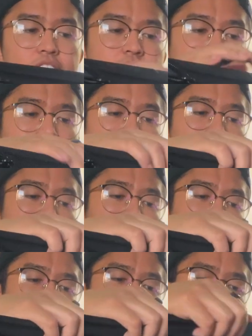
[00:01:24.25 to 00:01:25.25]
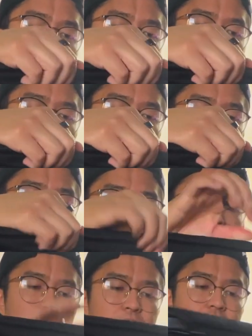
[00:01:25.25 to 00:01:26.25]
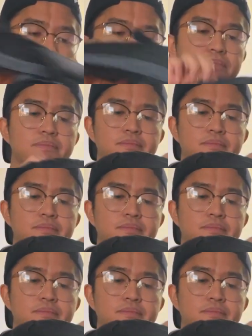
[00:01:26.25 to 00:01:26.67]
inside of here, and then go ahead and zip it up.